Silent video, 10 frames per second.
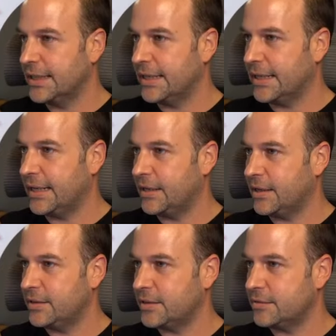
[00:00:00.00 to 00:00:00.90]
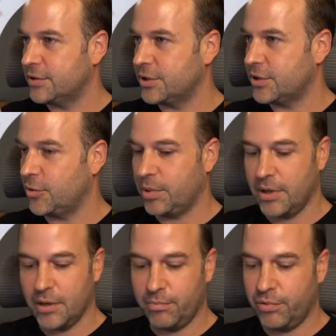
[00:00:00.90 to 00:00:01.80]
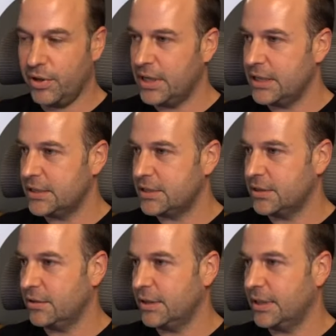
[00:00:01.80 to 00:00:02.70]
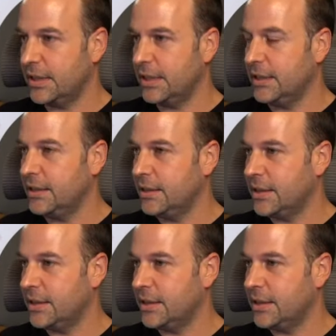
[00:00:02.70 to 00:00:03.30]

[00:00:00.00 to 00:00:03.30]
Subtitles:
and just open up the brightness slightly.